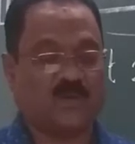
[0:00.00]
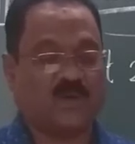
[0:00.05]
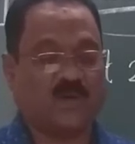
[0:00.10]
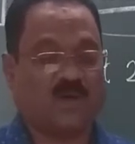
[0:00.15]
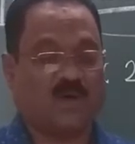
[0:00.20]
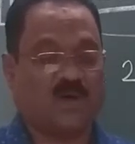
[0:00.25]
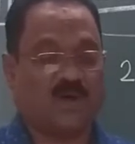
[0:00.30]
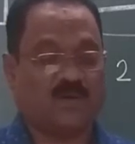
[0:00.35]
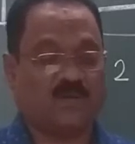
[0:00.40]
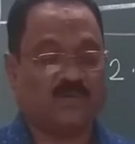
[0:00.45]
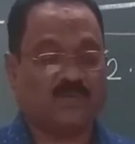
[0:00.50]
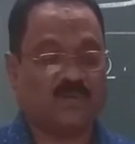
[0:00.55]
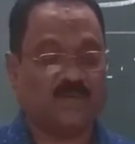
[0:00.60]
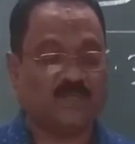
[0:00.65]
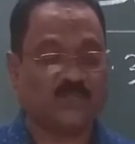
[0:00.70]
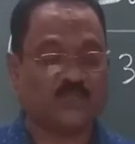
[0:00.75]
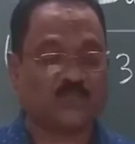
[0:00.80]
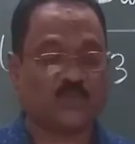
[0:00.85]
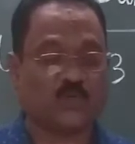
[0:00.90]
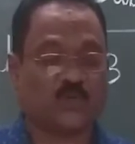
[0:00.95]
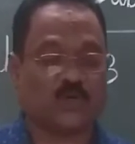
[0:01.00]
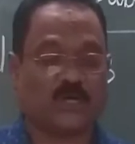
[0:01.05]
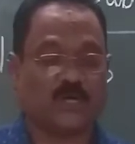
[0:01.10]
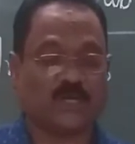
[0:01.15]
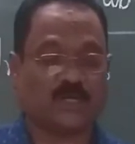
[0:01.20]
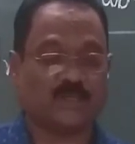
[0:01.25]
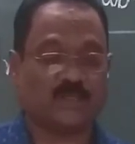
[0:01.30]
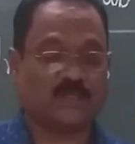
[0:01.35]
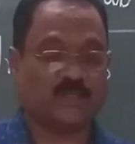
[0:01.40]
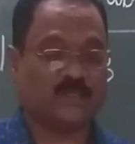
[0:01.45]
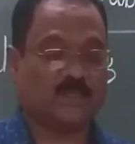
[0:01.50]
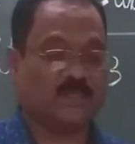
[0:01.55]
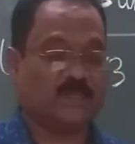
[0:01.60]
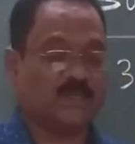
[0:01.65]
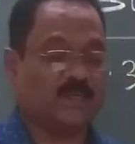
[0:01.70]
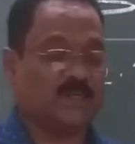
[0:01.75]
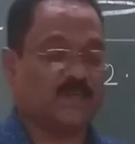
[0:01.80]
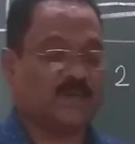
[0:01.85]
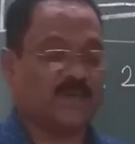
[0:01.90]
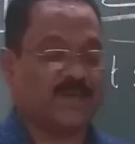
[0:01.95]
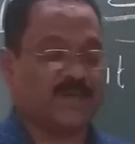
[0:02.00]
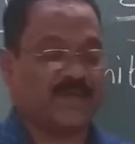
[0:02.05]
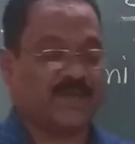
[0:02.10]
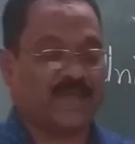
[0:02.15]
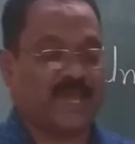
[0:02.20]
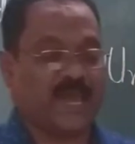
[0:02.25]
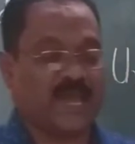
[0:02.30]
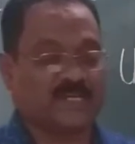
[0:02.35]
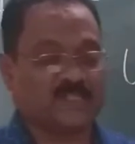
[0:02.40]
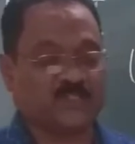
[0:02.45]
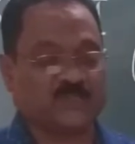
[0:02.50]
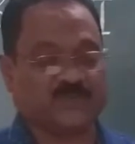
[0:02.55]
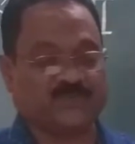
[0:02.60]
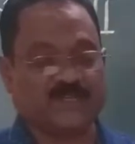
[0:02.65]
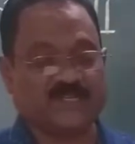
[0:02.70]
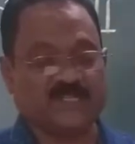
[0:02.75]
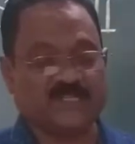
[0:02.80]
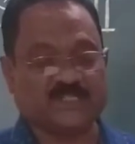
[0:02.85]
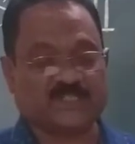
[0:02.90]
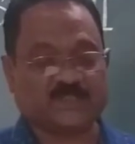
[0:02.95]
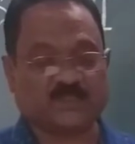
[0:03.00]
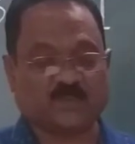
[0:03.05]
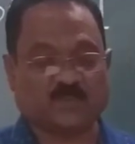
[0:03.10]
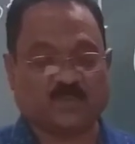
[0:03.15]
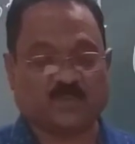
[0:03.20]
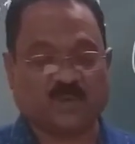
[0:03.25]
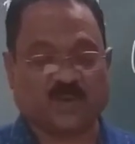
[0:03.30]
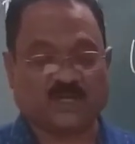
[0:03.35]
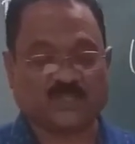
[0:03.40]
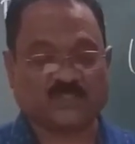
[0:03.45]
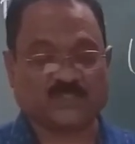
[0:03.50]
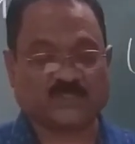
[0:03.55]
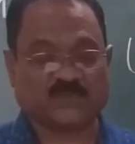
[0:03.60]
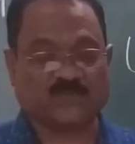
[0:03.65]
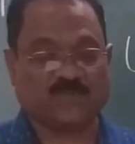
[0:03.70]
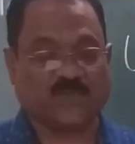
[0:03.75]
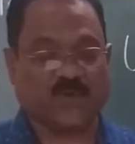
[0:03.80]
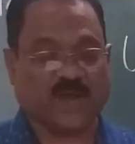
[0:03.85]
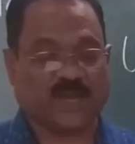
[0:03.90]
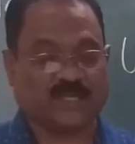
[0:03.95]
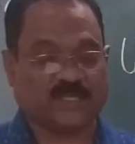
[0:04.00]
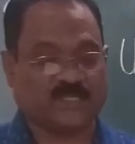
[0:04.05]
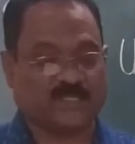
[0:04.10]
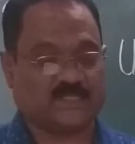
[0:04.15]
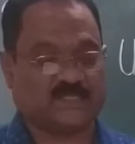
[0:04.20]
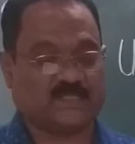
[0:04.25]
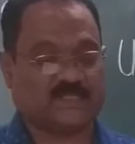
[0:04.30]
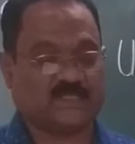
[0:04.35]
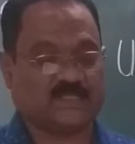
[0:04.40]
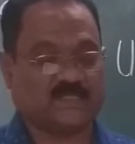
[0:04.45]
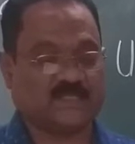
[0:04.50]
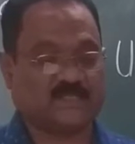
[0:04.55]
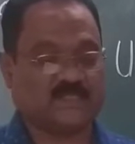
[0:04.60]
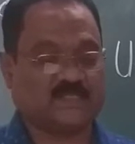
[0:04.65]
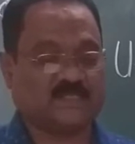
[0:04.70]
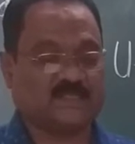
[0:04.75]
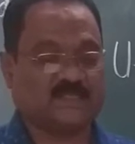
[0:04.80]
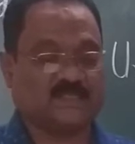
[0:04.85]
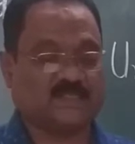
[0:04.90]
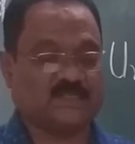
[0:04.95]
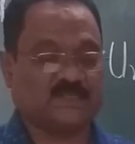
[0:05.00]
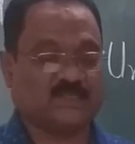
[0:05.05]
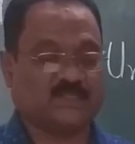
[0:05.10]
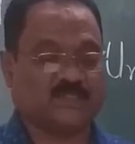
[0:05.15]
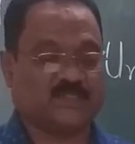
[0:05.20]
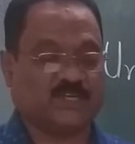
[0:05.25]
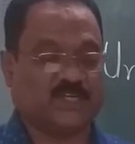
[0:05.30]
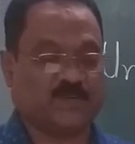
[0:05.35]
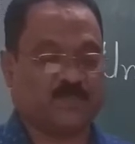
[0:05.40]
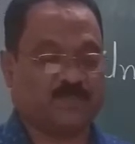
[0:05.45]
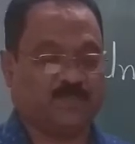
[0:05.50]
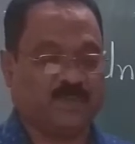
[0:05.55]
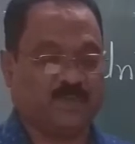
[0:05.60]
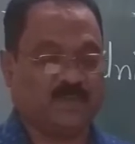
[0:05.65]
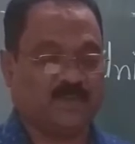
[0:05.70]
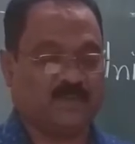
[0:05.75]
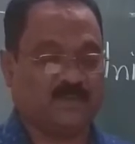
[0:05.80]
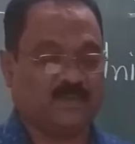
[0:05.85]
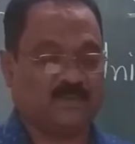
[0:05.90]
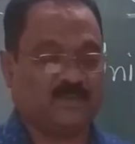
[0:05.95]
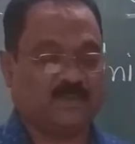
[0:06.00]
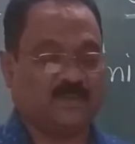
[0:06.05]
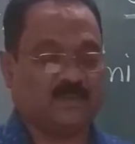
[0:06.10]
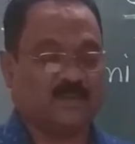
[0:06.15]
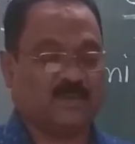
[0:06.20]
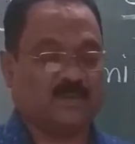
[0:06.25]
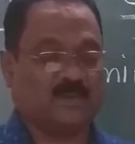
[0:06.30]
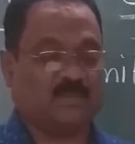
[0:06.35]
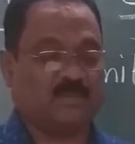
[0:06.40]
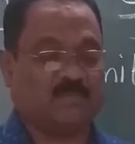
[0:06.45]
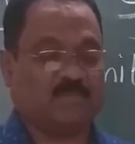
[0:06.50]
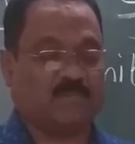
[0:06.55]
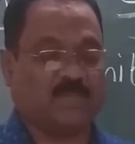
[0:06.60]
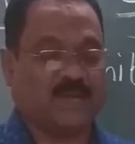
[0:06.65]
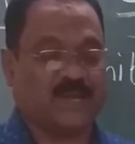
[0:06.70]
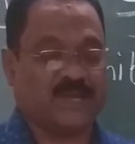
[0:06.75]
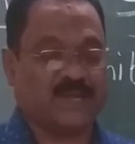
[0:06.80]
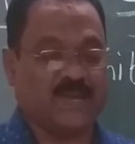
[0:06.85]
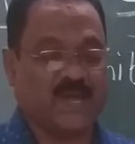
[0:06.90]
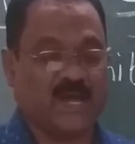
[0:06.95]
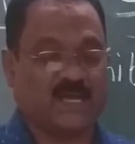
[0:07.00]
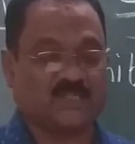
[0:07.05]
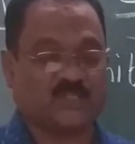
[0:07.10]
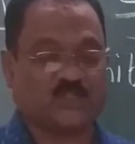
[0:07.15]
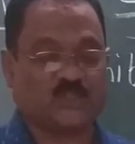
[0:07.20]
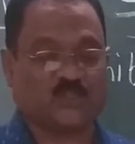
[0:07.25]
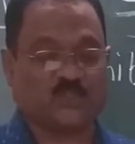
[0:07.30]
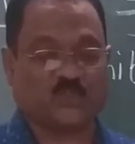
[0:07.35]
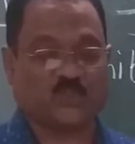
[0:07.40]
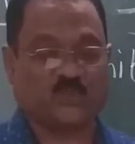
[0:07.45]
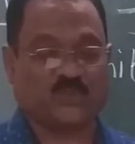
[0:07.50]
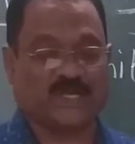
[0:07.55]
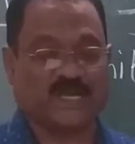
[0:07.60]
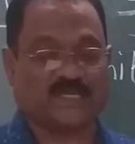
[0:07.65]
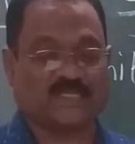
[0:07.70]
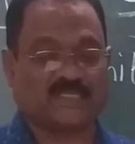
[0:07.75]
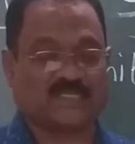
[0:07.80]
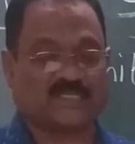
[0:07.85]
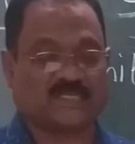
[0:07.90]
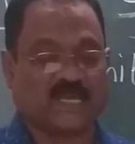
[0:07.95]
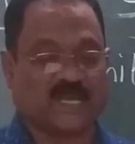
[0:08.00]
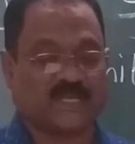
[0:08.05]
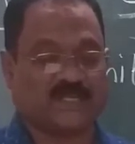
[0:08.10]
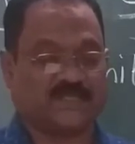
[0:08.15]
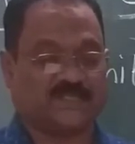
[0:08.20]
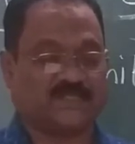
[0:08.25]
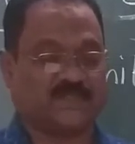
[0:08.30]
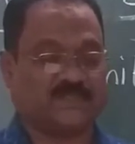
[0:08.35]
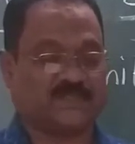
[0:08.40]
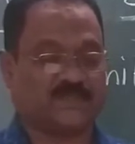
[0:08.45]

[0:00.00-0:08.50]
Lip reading: On one shore, cash fields blossom white, chirping mynas to that sight.